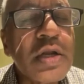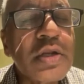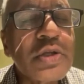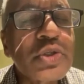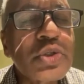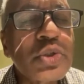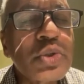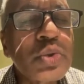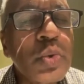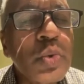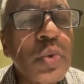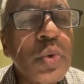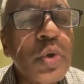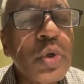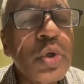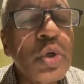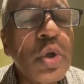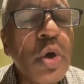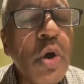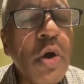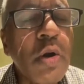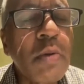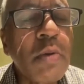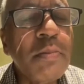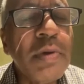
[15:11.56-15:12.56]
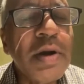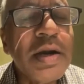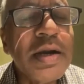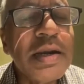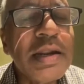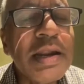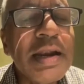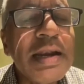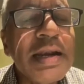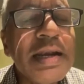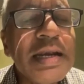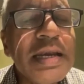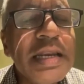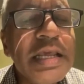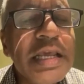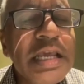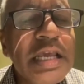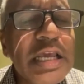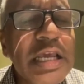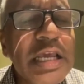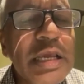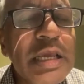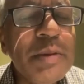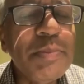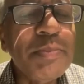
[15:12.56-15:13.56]
so dormant and
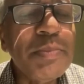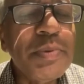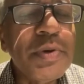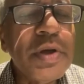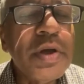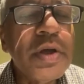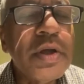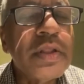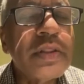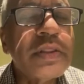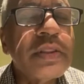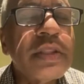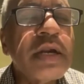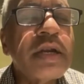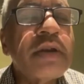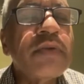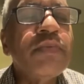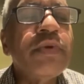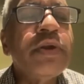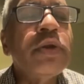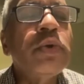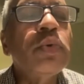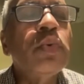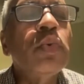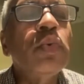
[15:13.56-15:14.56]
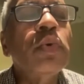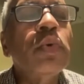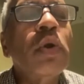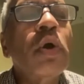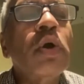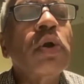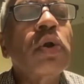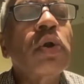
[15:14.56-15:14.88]
deep that we do not